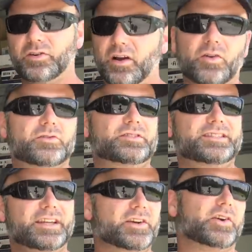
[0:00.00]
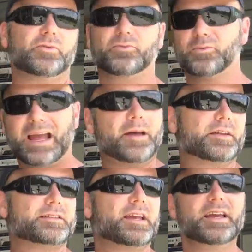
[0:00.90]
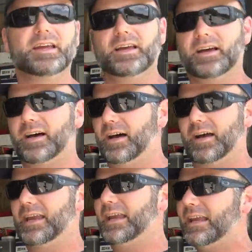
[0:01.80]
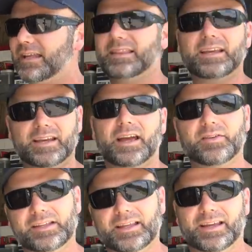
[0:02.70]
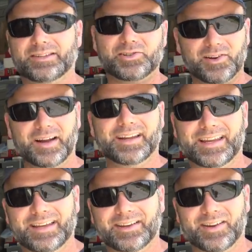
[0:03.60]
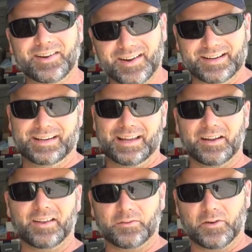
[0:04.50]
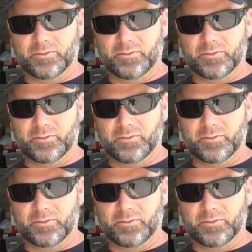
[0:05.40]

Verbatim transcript: crows, deer, rabbits, anything and everything is trying to get in our garden and eat all of our